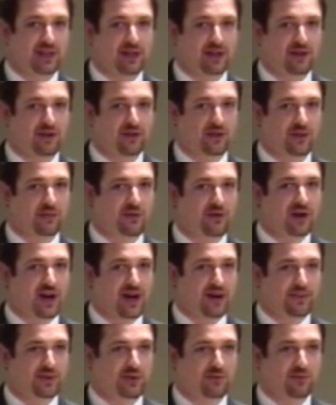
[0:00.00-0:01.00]
and know that
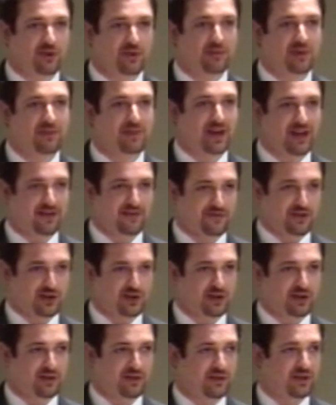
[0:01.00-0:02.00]
perhaps it would be
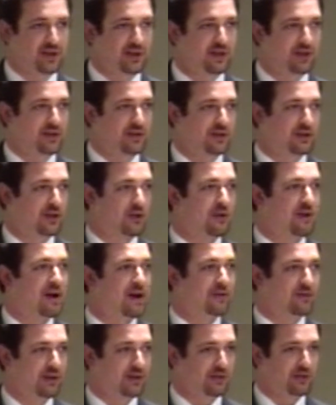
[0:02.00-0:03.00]
beneficial to go
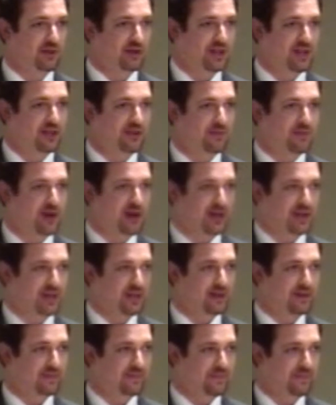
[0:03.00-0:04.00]
out and look on the market.